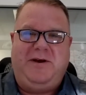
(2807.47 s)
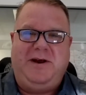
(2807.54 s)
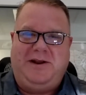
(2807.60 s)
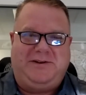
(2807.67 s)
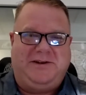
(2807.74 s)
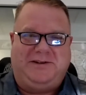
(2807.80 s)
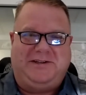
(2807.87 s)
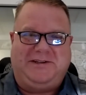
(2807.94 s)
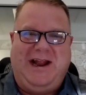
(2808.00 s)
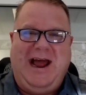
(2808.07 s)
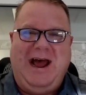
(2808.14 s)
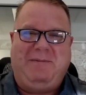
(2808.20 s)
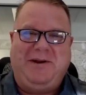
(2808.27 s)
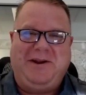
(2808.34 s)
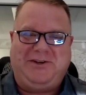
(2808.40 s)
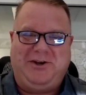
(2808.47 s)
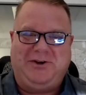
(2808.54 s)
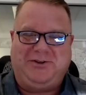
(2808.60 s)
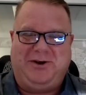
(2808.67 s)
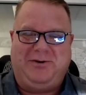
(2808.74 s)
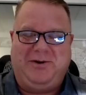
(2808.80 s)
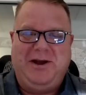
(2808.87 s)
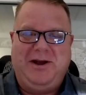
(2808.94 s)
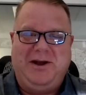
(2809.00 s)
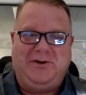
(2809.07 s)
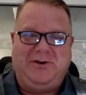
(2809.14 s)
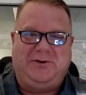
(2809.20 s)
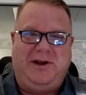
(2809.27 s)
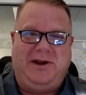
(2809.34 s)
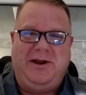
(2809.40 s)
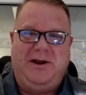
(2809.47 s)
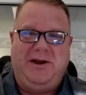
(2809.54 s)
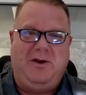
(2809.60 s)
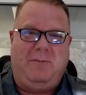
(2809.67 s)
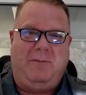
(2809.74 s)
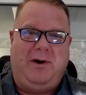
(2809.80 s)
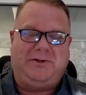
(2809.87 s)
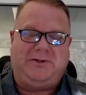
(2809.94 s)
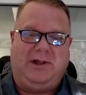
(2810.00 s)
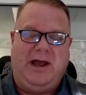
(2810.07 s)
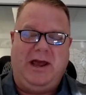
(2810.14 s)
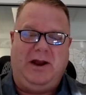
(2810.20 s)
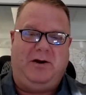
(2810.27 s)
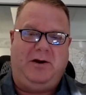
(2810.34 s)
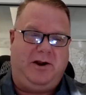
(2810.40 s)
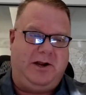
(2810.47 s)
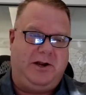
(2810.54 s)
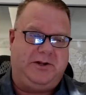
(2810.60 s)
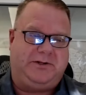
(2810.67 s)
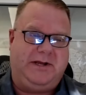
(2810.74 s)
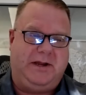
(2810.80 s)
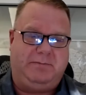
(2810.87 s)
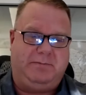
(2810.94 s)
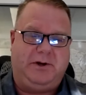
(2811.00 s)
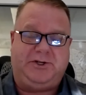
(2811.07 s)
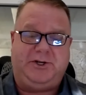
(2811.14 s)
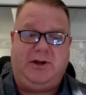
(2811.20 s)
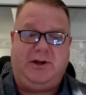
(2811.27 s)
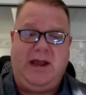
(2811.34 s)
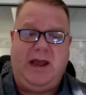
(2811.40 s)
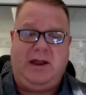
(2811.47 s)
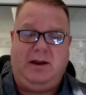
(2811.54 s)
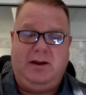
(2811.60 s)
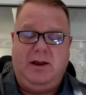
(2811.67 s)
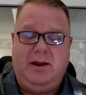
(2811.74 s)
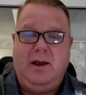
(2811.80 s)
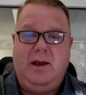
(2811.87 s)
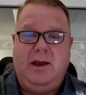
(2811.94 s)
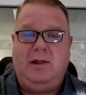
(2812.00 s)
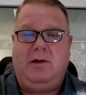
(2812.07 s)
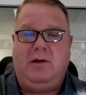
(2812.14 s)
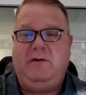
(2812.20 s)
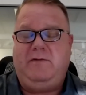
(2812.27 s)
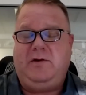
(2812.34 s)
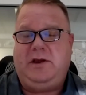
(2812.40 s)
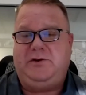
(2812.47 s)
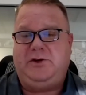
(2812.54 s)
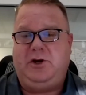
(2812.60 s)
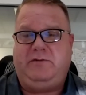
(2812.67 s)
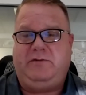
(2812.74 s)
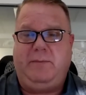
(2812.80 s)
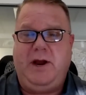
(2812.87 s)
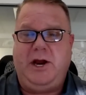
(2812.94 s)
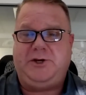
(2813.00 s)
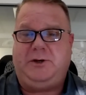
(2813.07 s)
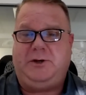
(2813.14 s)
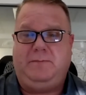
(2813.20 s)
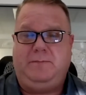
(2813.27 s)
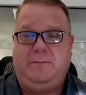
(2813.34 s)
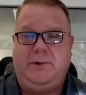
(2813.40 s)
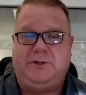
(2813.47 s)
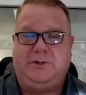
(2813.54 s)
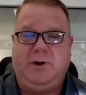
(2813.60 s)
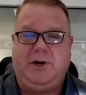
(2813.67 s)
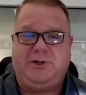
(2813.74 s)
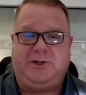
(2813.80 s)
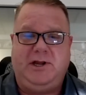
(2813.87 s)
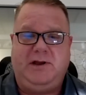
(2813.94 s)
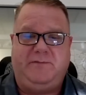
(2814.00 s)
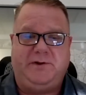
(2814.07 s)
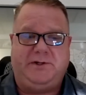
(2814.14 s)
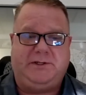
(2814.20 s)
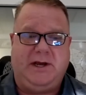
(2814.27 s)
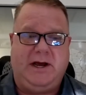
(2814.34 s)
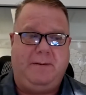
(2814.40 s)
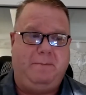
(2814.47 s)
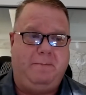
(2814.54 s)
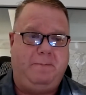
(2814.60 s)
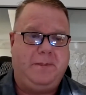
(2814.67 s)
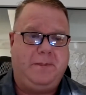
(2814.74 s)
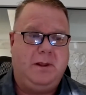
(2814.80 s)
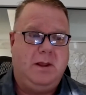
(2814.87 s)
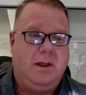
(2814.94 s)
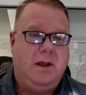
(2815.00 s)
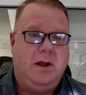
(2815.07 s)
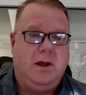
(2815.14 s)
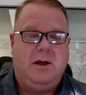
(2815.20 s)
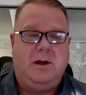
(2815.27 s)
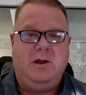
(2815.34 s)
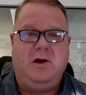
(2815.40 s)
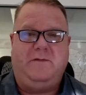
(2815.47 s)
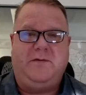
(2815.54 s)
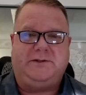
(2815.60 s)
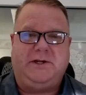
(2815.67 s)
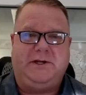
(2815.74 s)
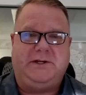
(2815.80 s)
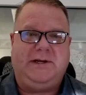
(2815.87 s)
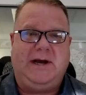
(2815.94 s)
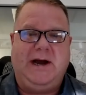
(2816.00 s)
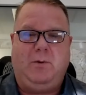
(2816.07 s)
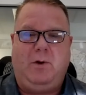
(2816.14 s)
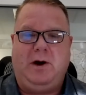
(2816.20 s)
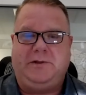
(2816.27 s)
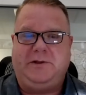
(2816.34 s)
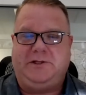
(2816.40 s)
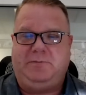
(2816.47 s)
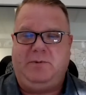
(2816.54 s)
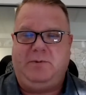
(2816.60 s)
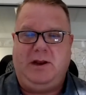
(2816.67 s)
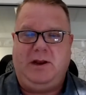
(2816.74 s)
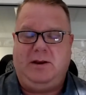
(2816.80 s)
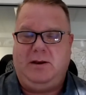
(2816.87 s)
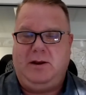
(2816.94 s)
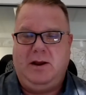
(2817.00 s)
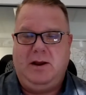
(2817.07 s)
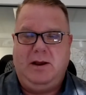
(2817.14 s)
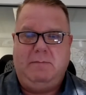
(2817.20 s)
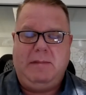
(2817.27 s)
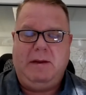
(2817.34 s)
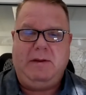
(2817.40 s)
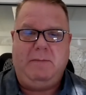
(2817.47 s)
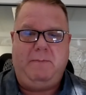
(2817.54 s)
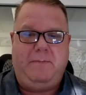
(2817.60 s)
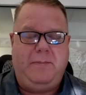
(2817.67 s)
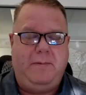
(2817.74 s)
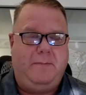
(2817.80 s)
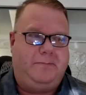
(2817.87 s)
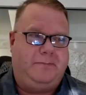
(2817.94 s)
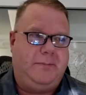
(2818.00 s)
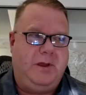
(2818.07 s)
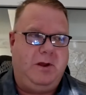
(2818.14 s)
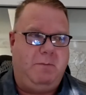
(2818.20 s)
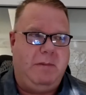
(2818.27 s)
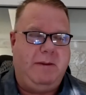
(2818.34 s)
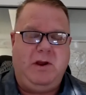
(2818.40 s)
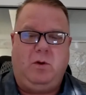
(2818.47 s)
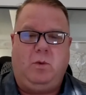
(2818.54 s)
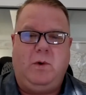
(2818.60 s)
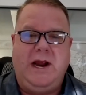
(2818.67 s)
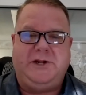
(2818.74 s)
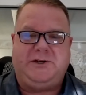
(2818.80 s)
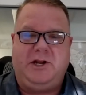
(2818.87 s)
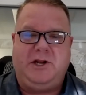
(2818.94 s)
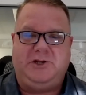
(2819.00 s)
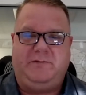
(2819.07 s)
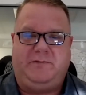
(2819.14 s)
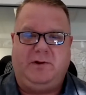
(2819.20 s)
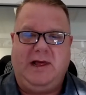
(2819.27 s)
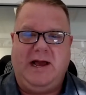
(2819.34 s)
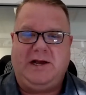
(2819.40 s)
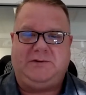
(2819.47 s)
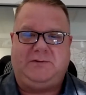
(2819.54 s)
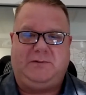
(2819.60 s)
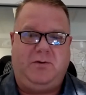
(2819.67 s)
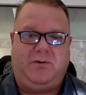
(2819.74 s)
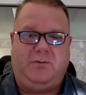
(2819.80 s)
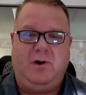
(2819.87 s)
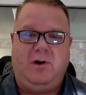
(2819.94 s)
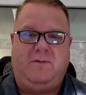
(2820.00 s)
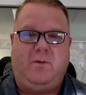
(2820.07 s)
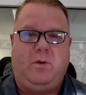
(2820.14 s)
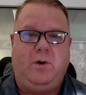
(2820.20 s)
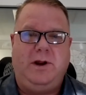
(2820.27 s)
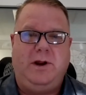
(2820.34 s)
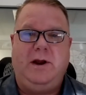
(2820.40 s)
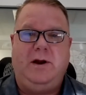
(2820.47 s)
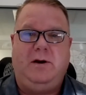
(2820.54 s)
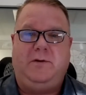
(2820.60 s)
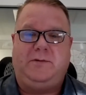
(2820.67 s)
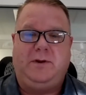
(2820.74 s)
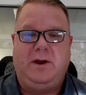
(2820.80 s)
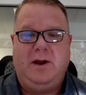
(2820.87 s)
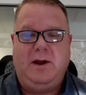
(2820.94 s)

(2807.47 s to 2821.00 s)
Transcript: It just doesn't happen. It's usually months later, and you can just get as much as you can. And a lot of it gives you good information, especially if it's if it's a sidewalk that's been in maybe a raised condition for the last 3 or 4 years.